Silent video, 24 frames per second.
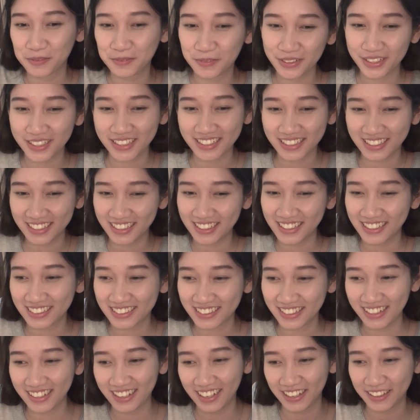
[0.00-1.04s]
quicker
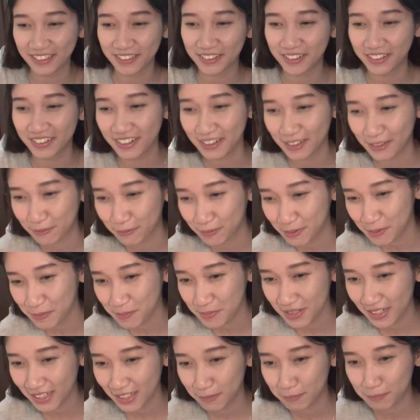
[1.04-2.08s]
than I thought it will
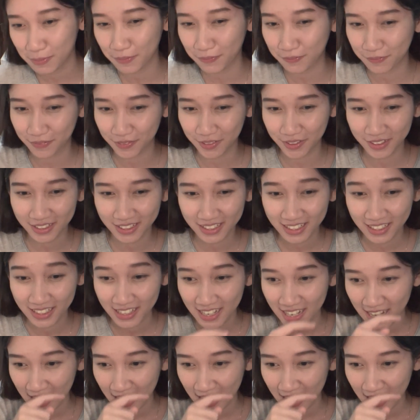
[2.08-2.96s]
be. Before,